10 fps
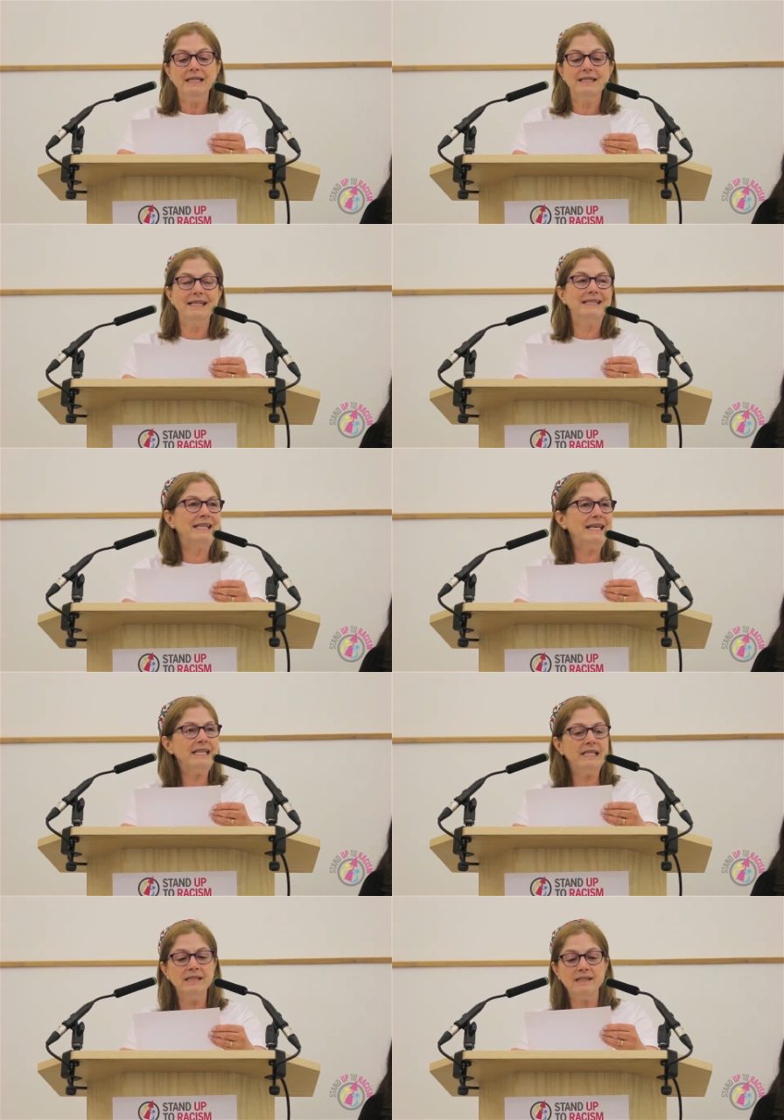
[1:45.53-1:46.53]

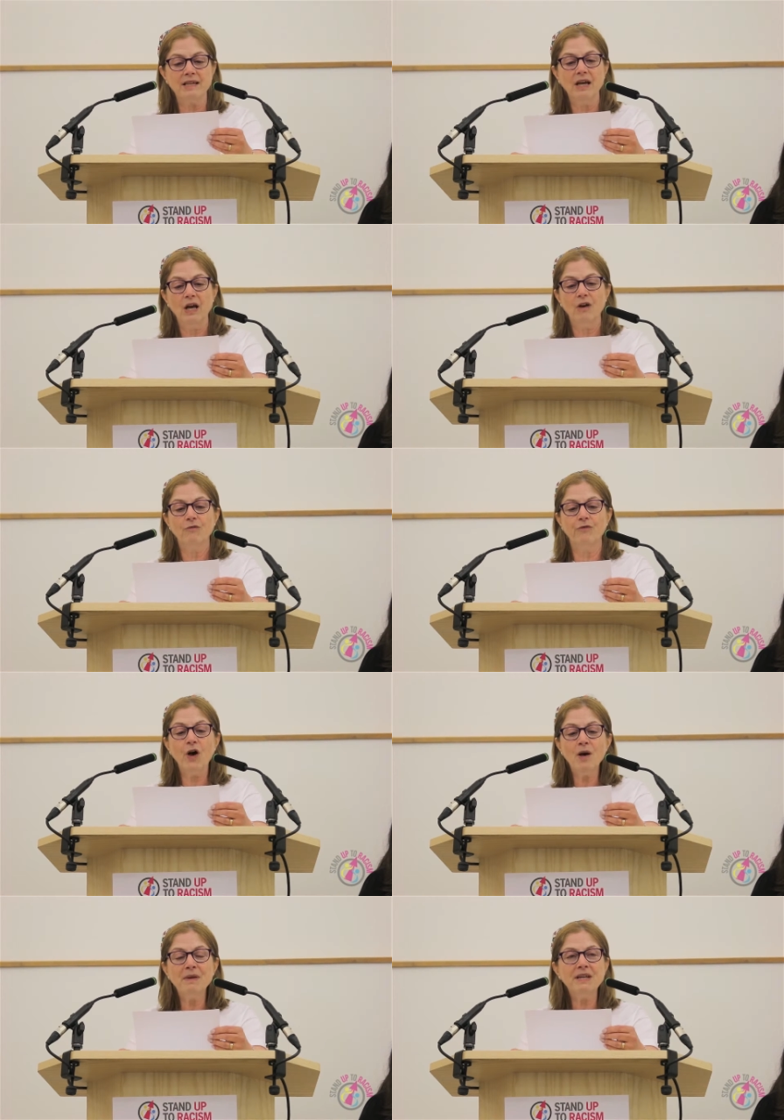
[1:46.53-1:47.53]
diseased,
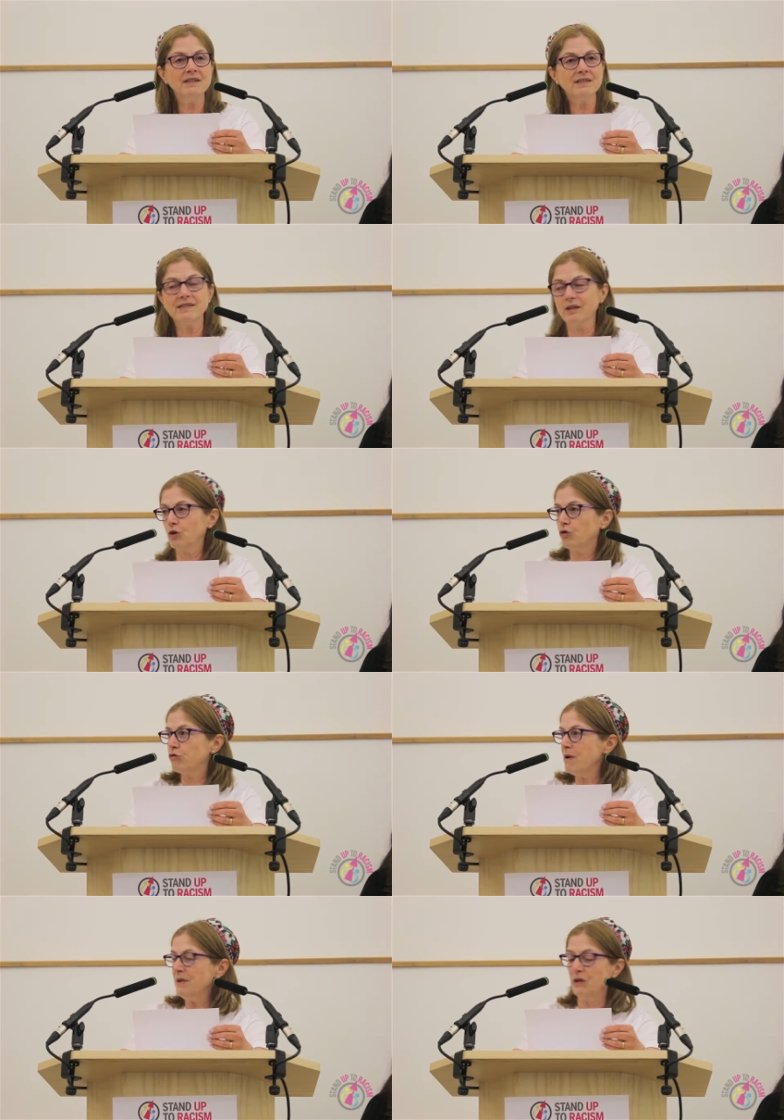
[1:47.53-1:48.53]
verminous and
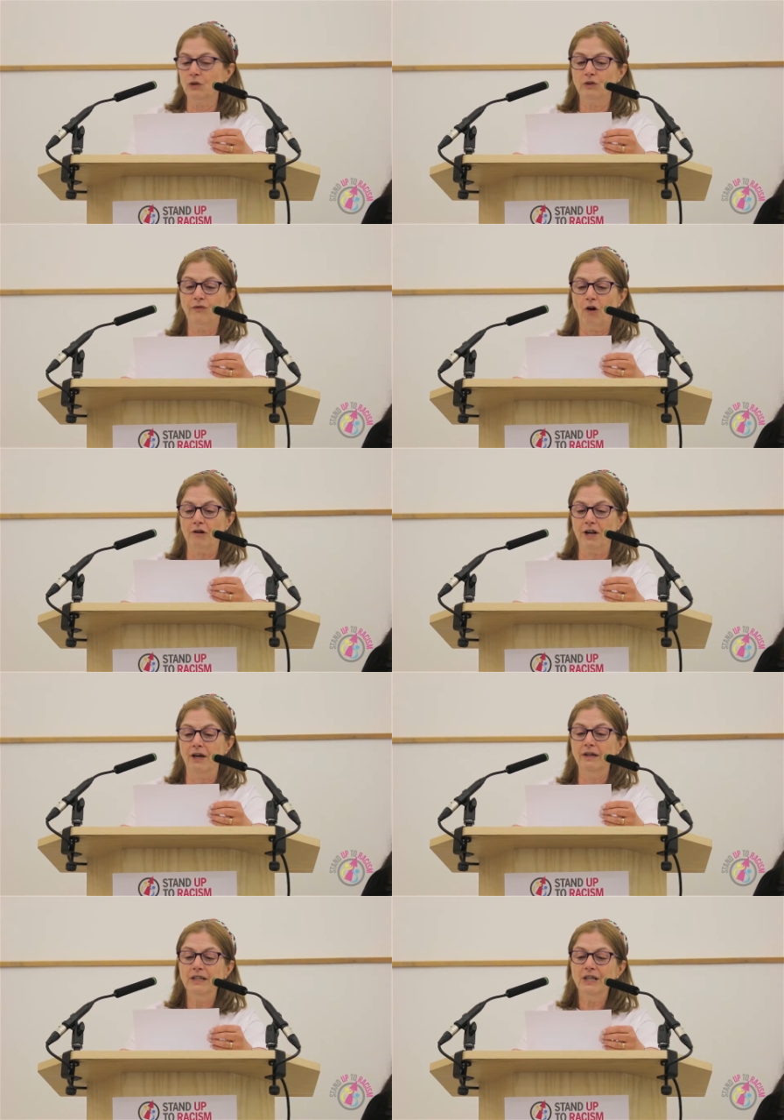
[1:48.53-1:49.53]
criminal
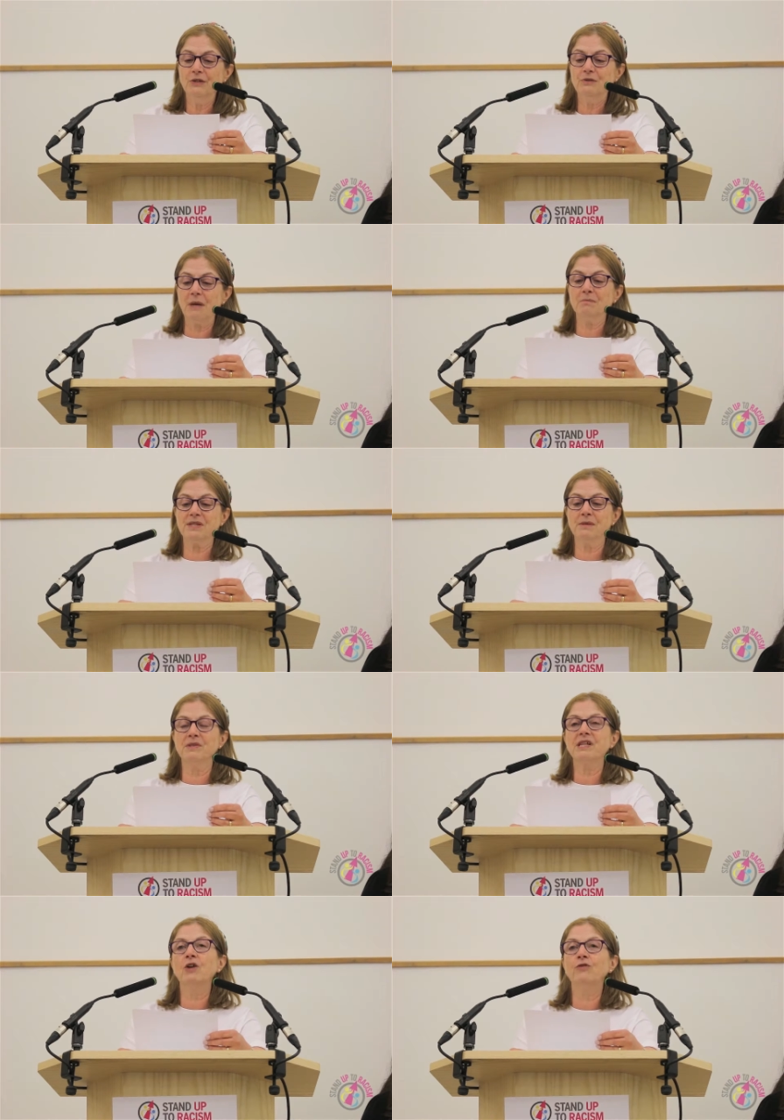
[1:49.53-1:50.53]
foreigner who dumps
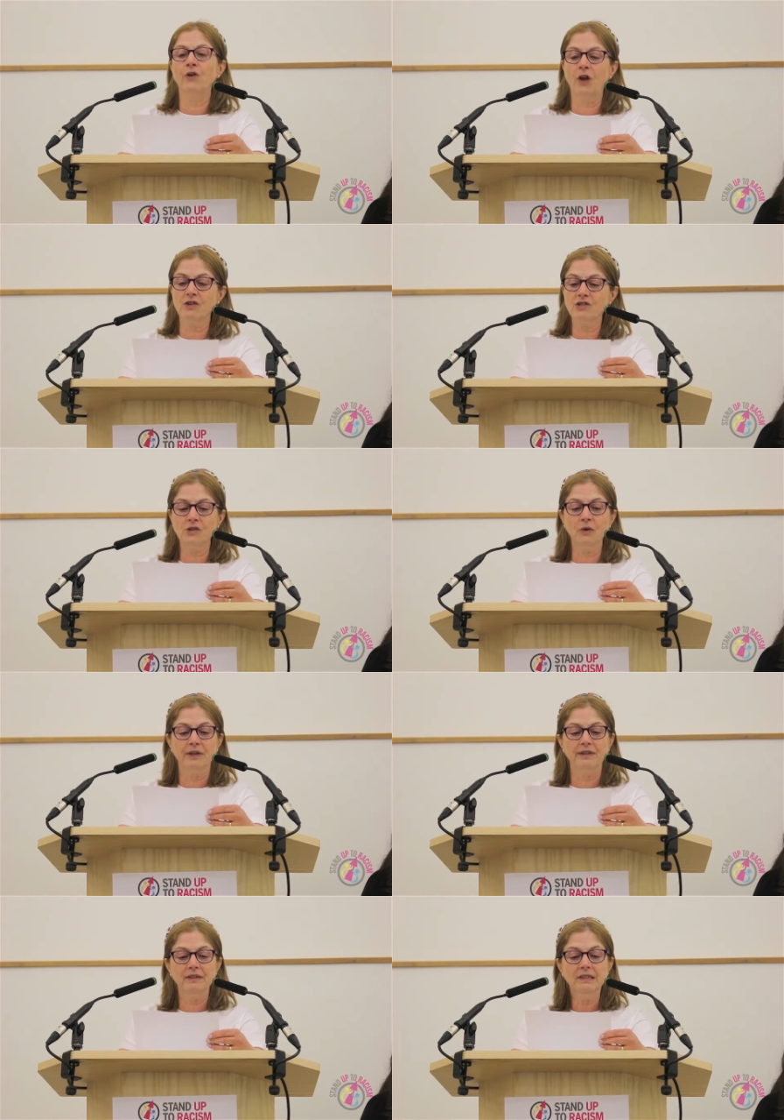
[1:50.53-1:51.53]
himself on our
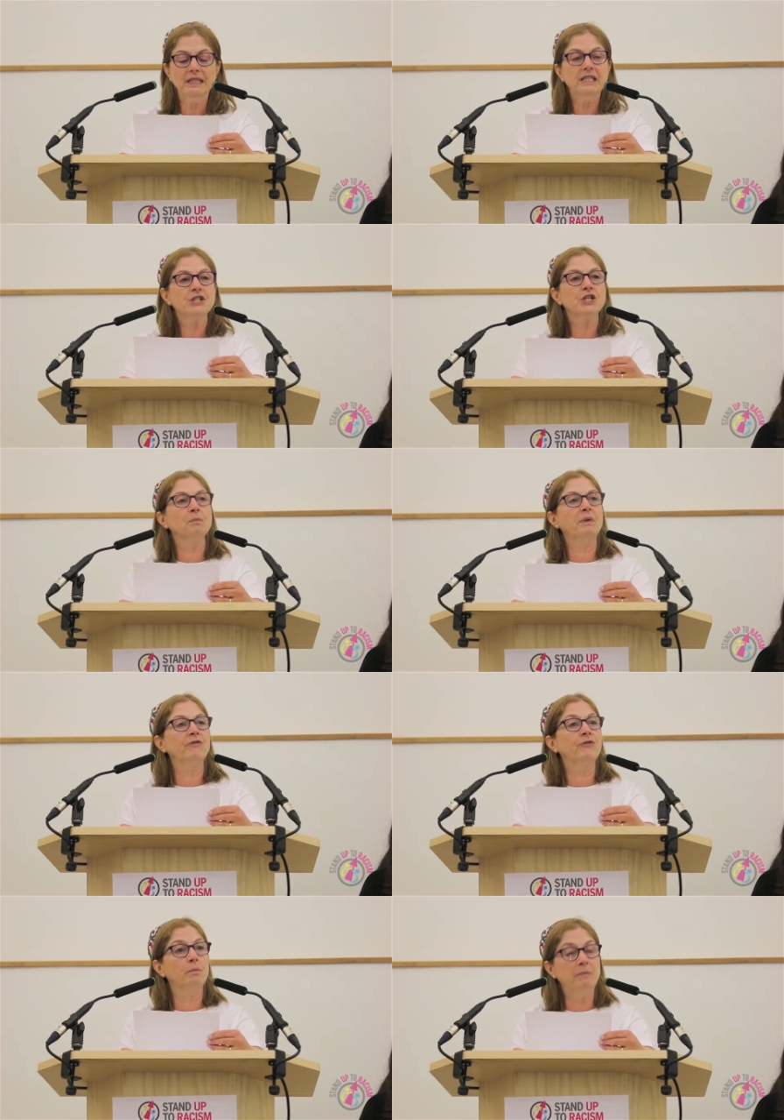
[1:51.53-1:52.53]
soil shall be
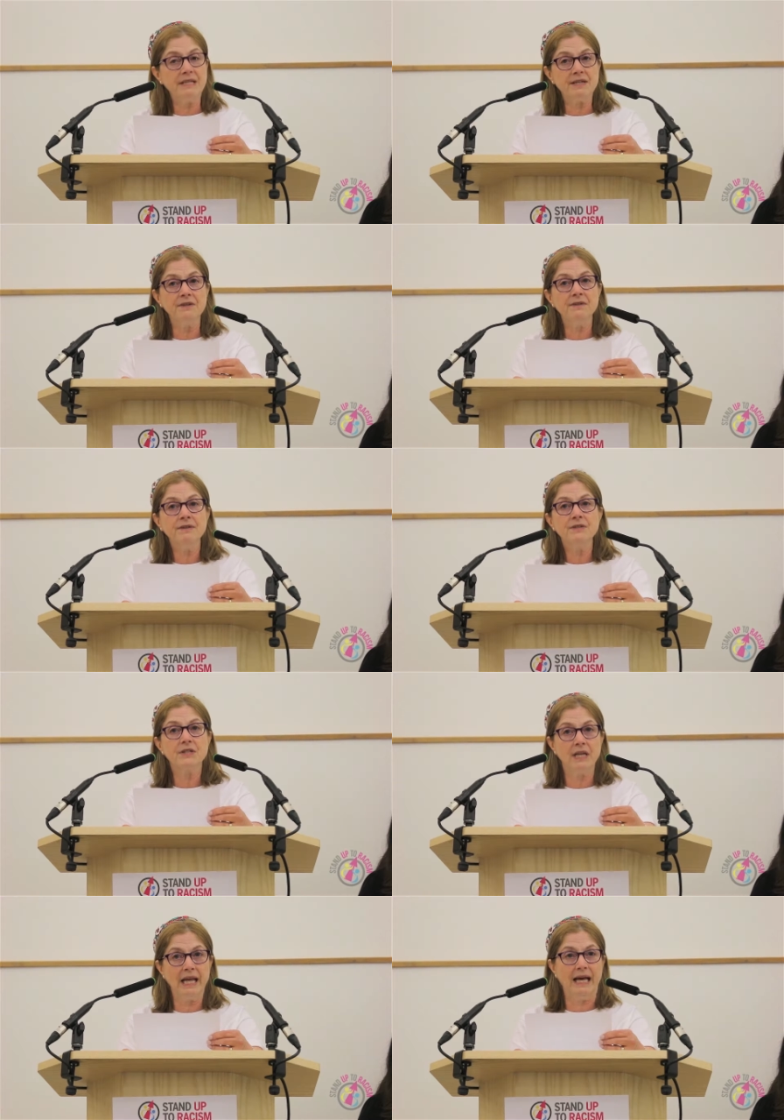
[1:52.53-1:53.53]
forbidden
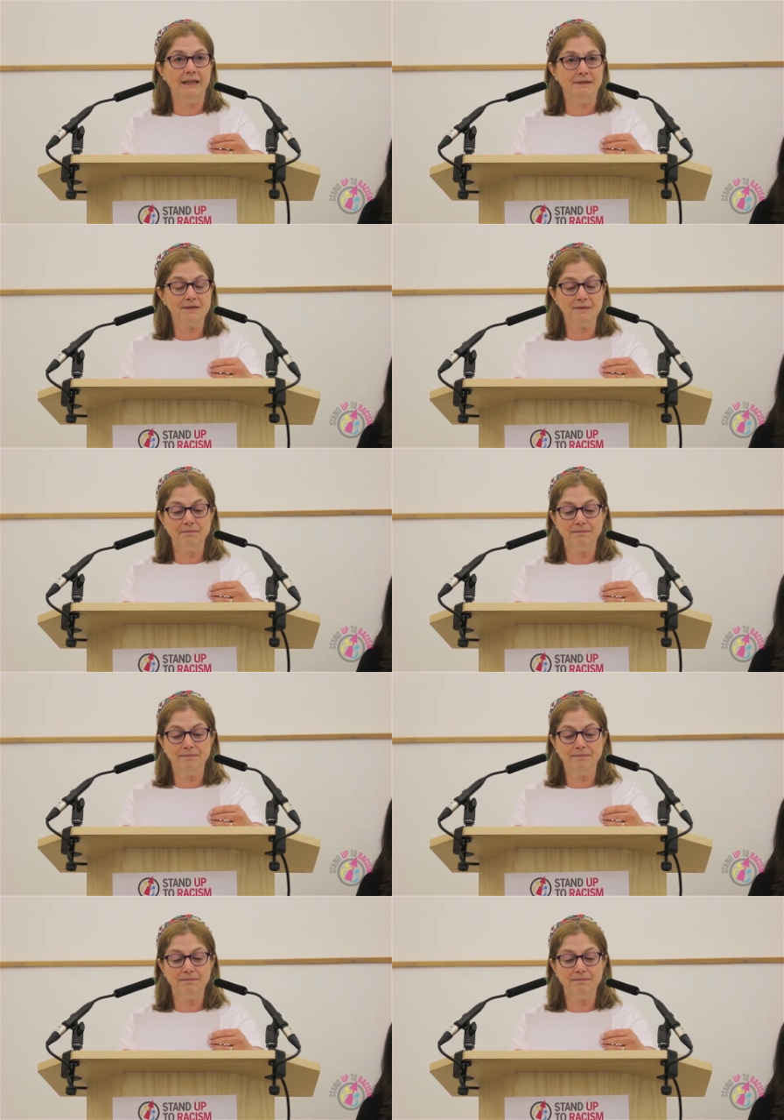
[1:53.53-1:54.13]
to land.